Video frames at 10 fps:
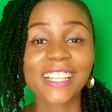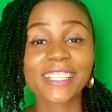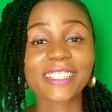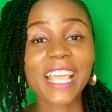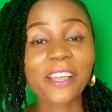The
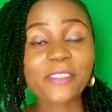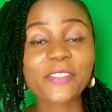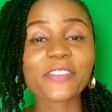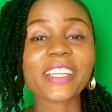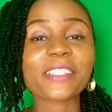second
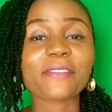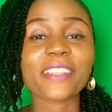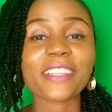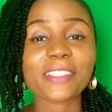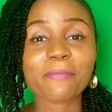trait of an
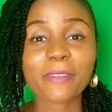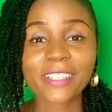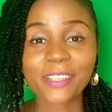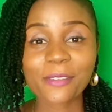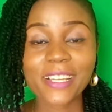
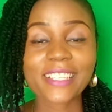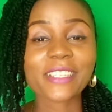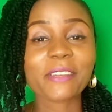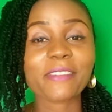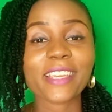entrepreneur is
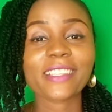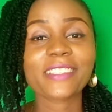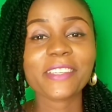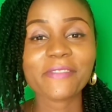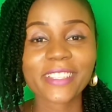
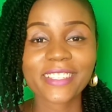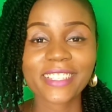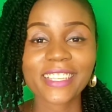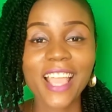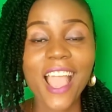
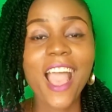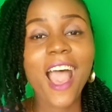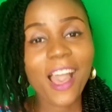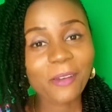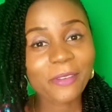creativity.
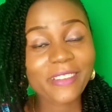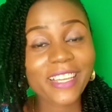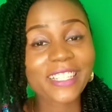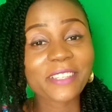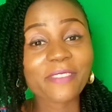How
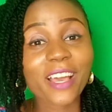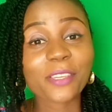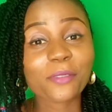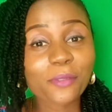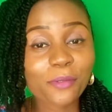creative are
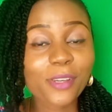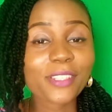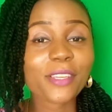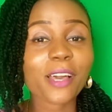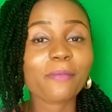you?
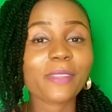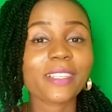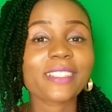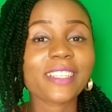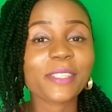What's your
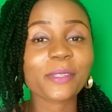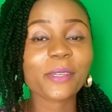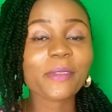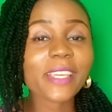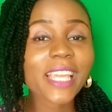ability to
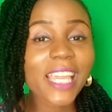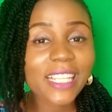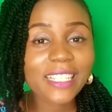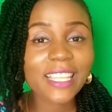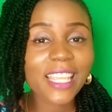
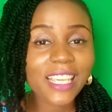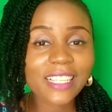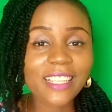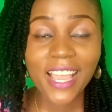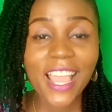create
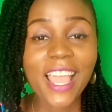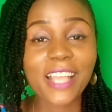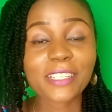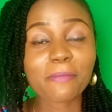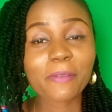things?
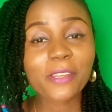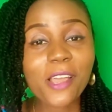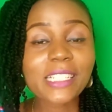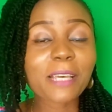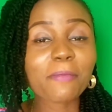
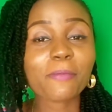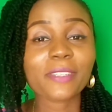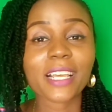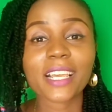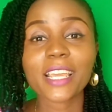Entrepreneurs are
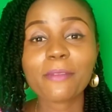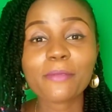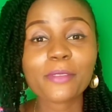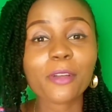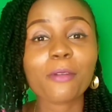people that are
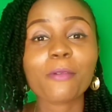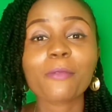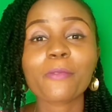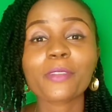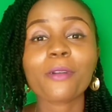able to come
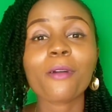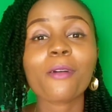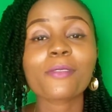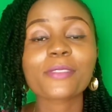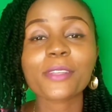up with
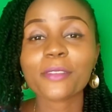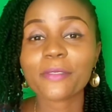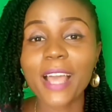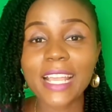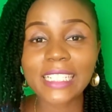all sorts of
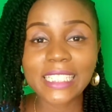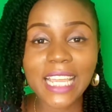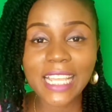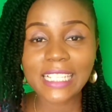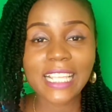
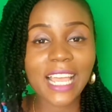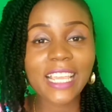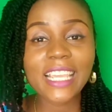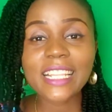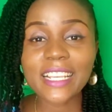ideas. They are
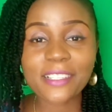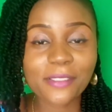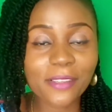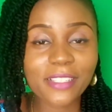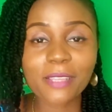
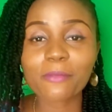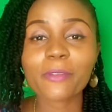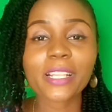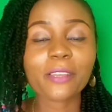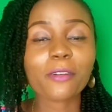inexhaustible
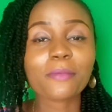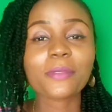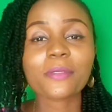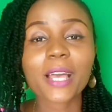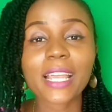when it
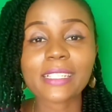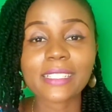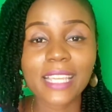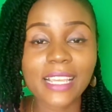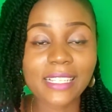comes to
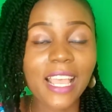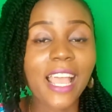ideas.